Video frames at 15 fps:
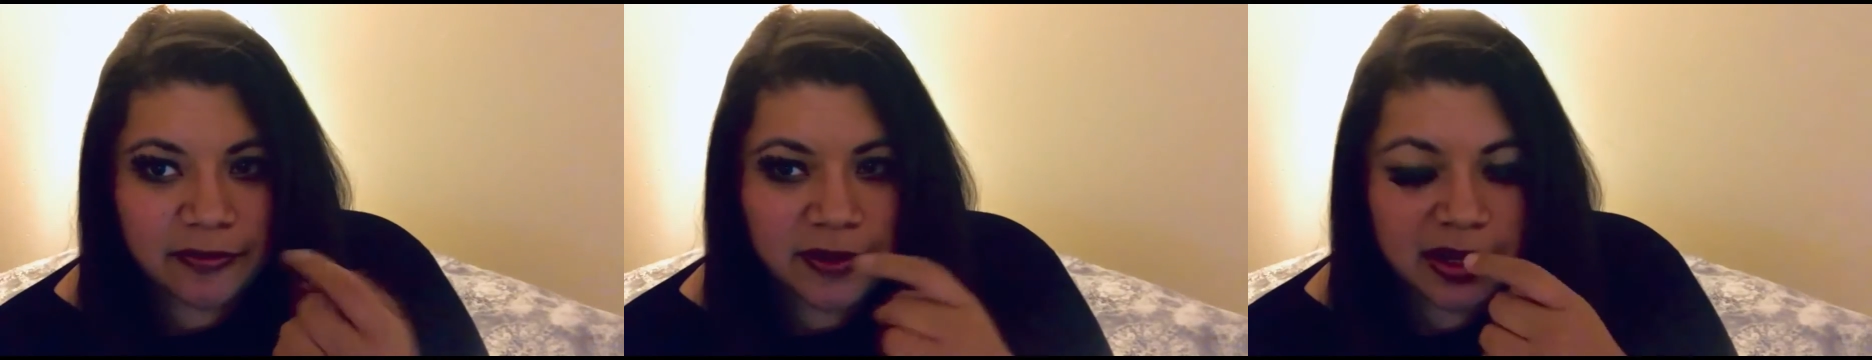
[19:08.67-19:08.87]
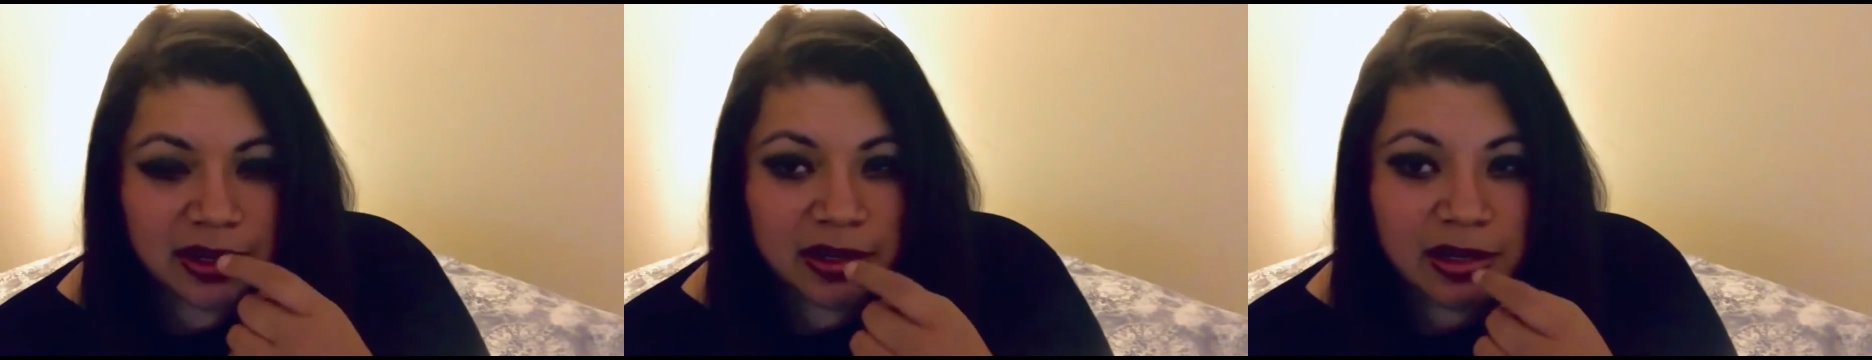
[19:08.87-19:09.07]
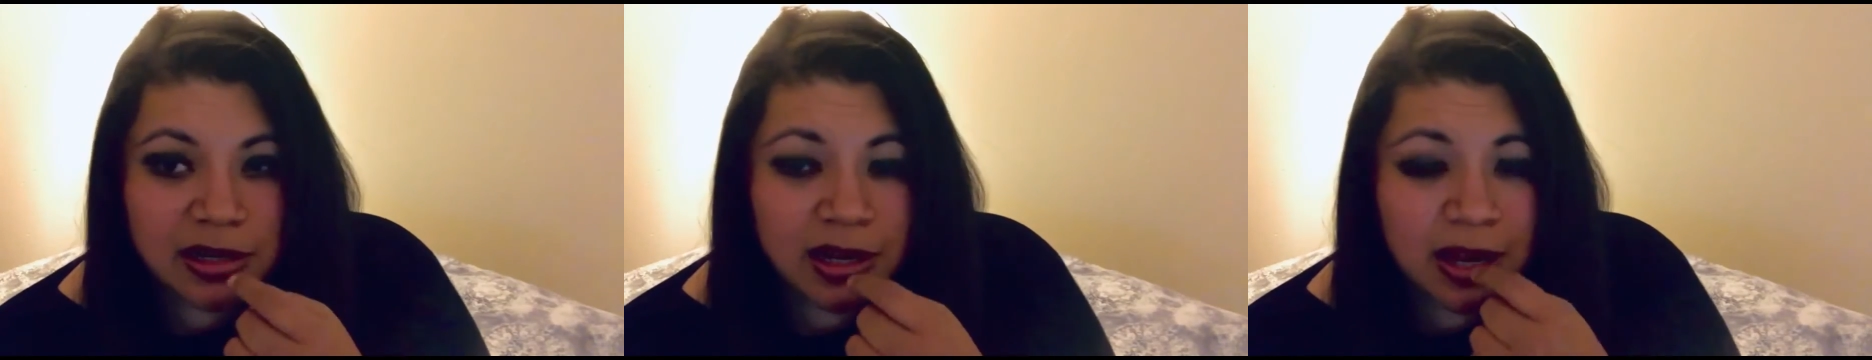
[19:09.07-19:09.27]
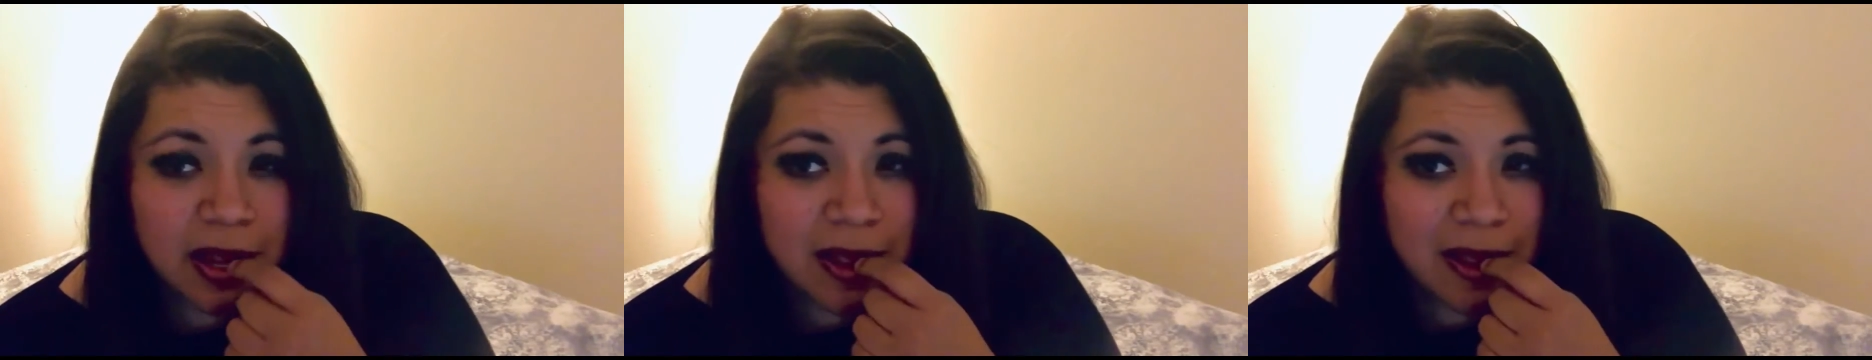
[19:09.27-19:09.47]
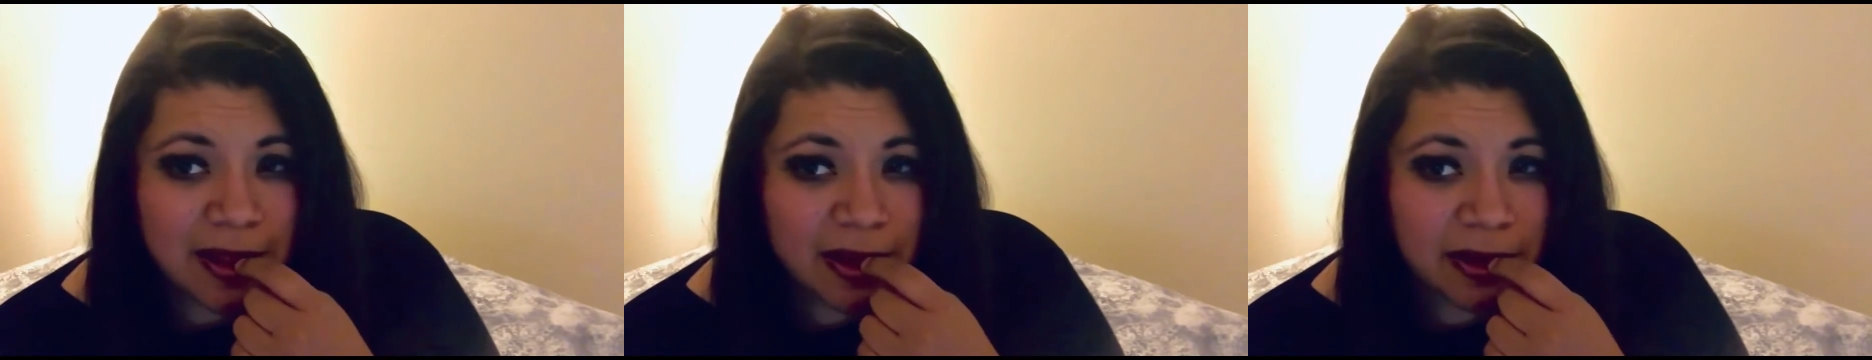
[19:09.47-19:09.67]
finger
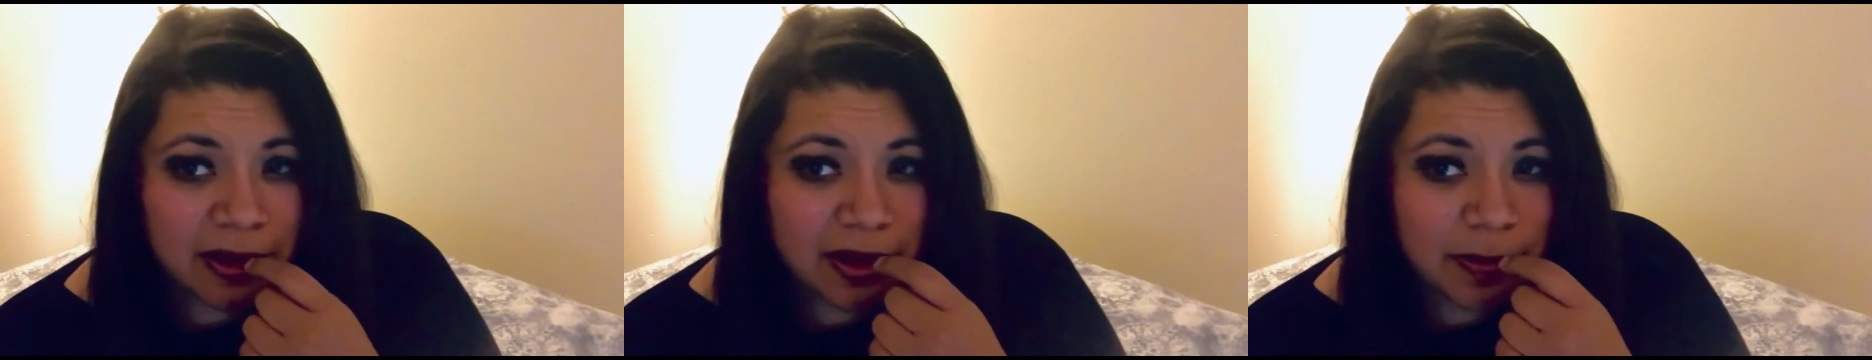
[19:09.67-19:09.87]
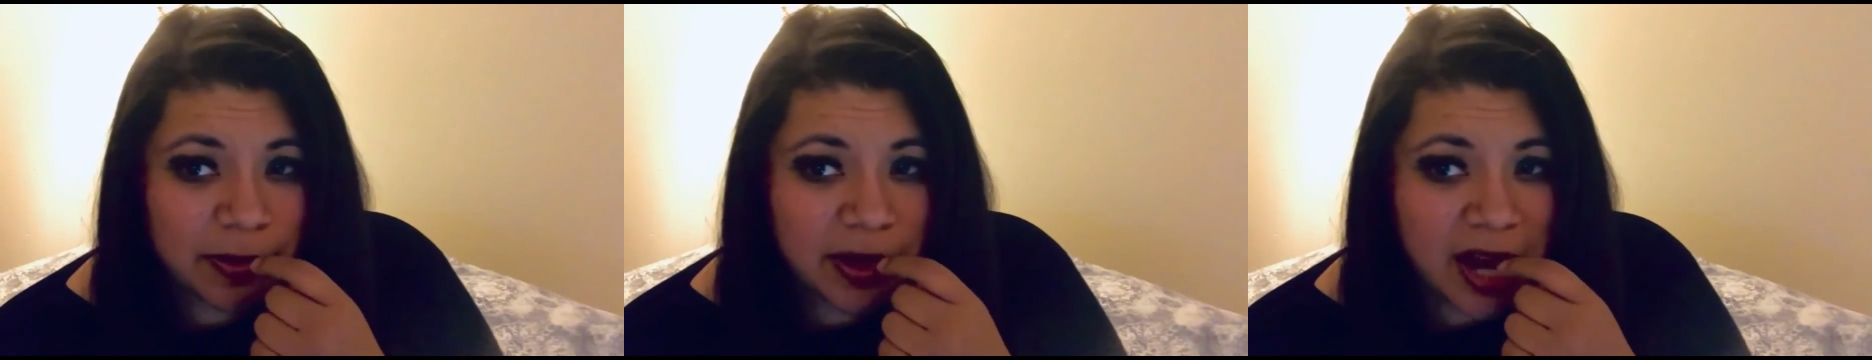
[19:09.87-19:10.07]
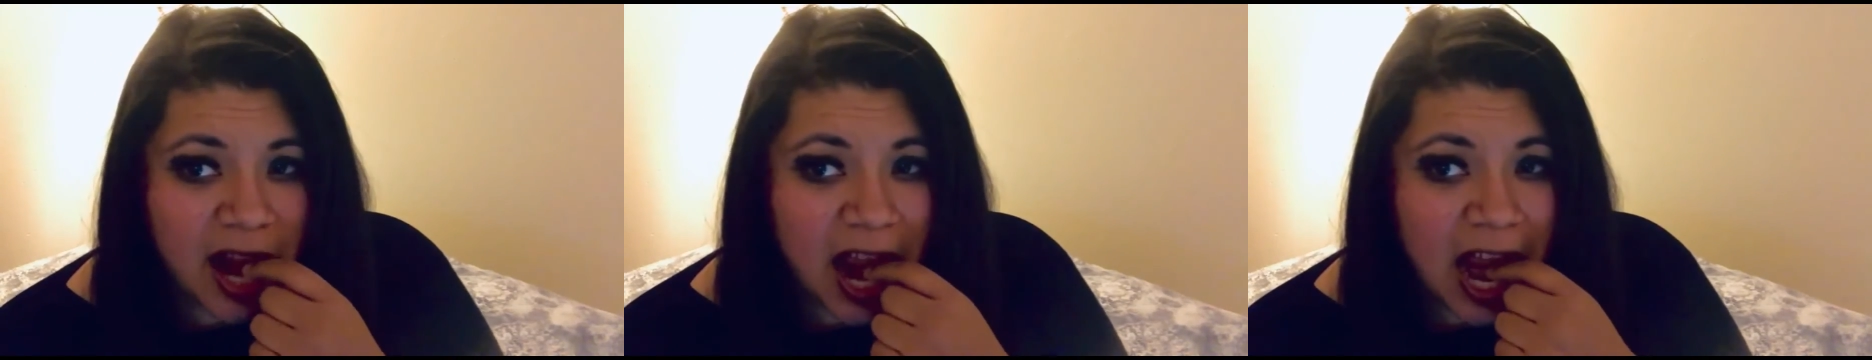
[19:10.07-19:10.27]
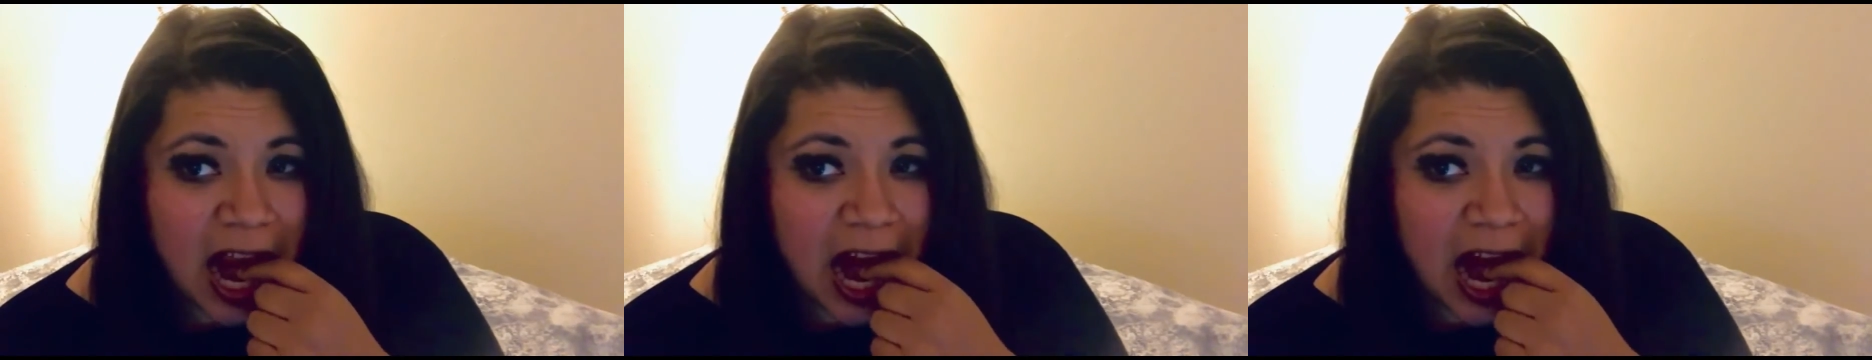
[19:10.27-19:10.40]
and you're going to put it